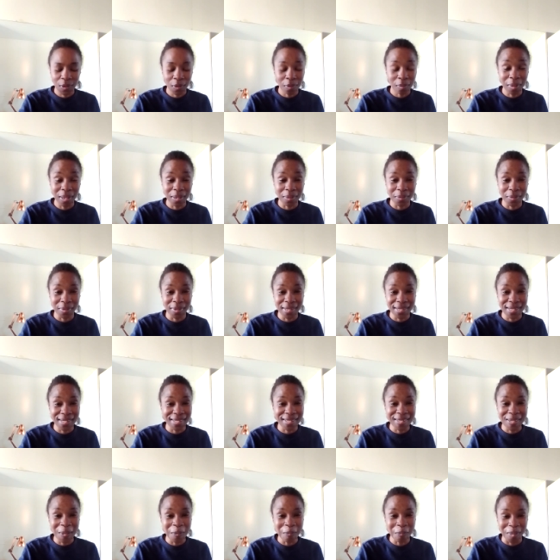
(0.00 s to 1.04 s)
oh my goodness,
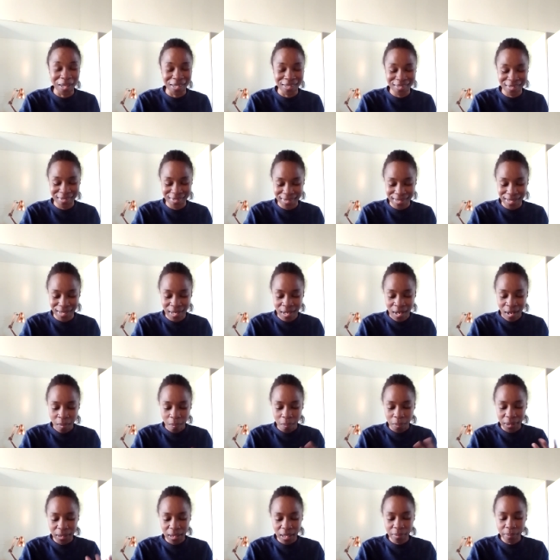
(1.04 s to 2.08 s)
there's so much to say.
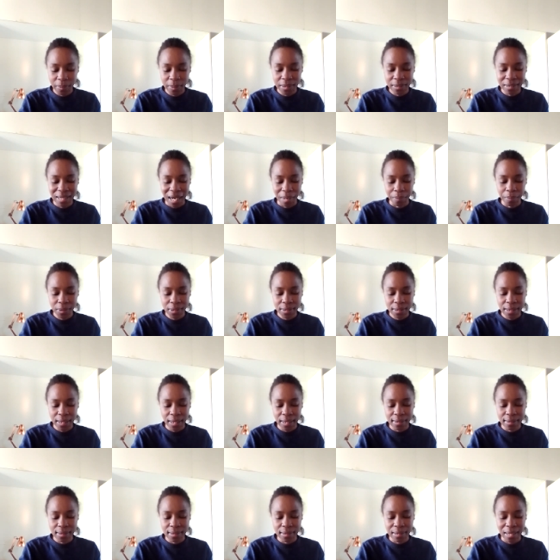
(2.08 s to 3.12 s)
But they've been double
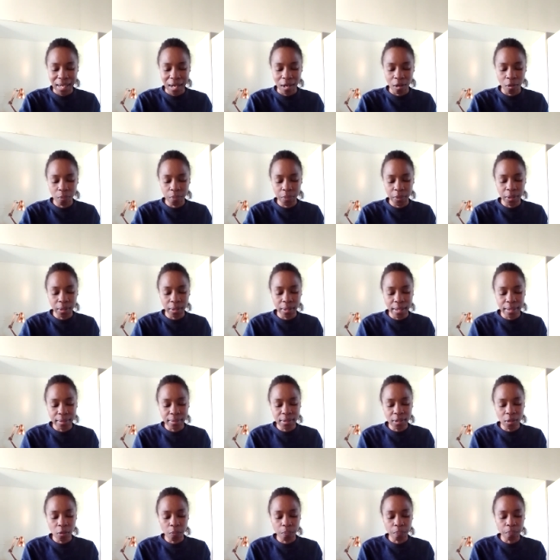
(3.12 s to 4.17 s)
taxed now,
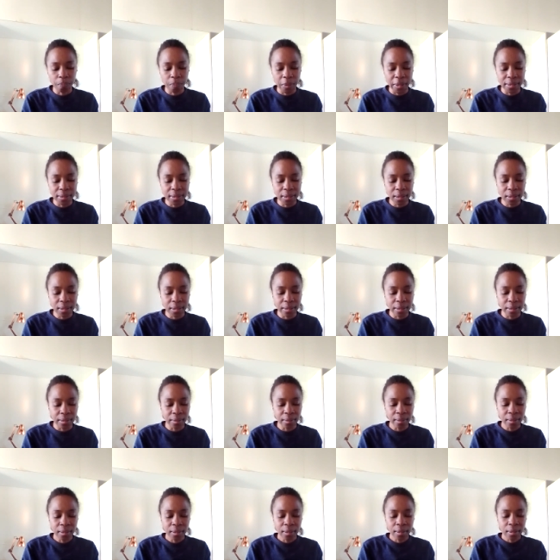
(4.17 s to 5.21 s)
and so
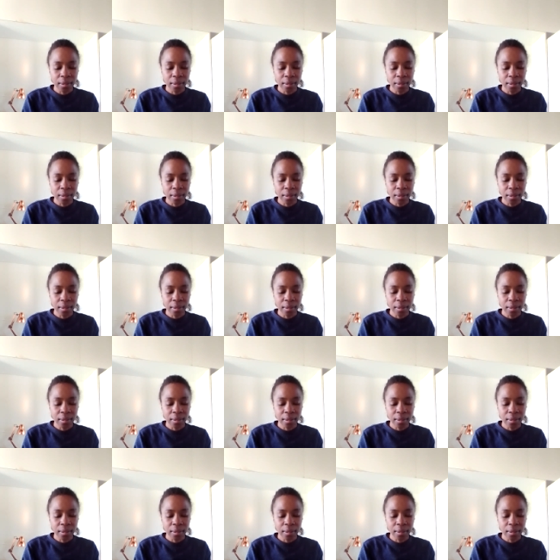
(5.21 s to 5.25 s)
basically